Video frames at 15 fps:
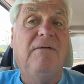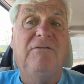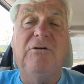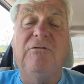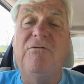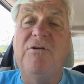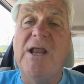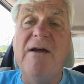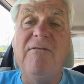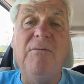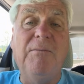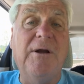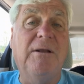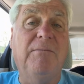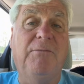If you've never
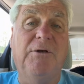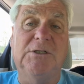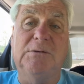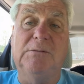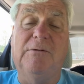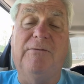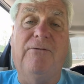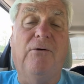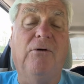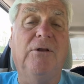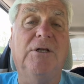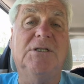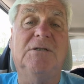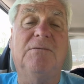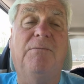been in business before,
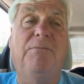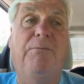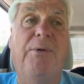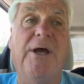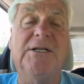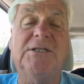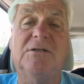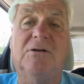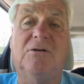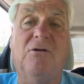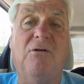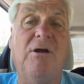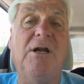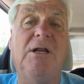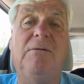this is the best
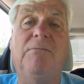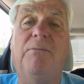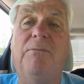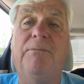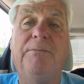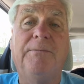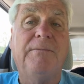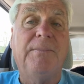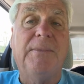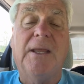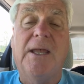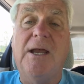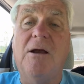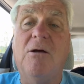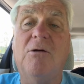training
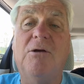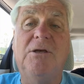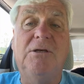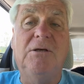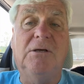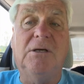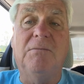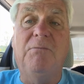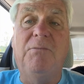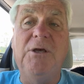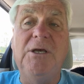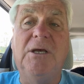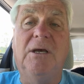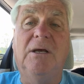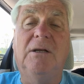area you can
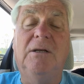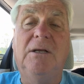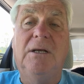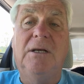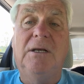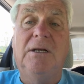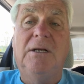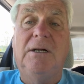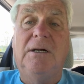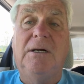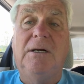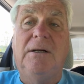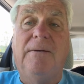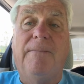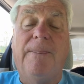be in.
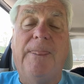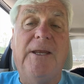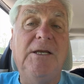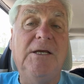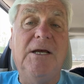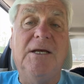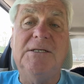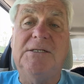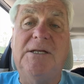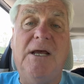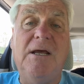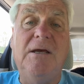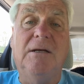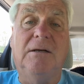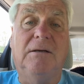Then you got to
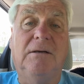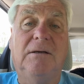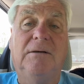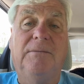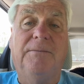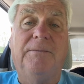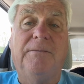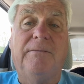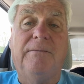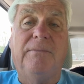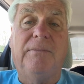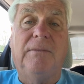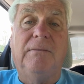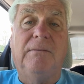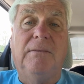stay in.
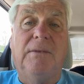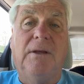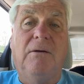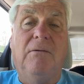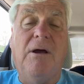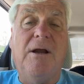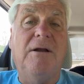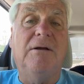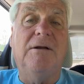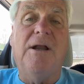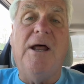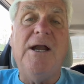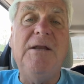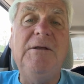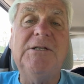Right here,
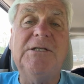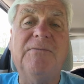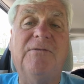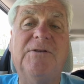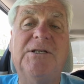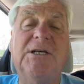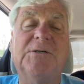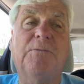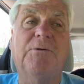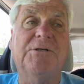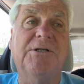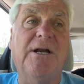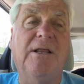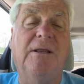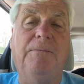
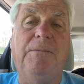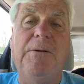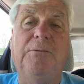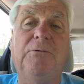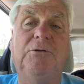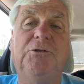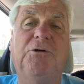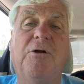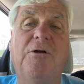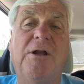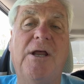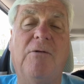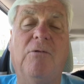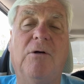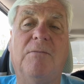96% of the people who join
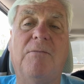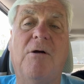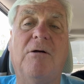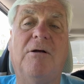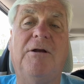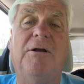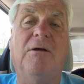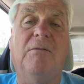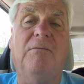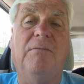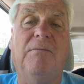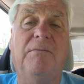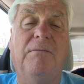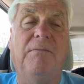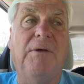network marketing or
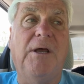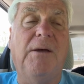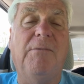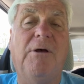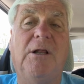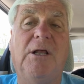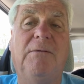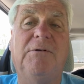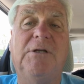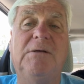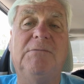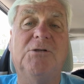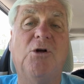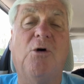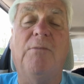MLM
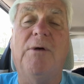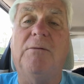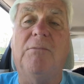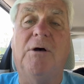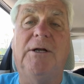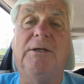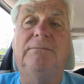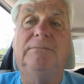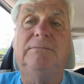teams don't make money.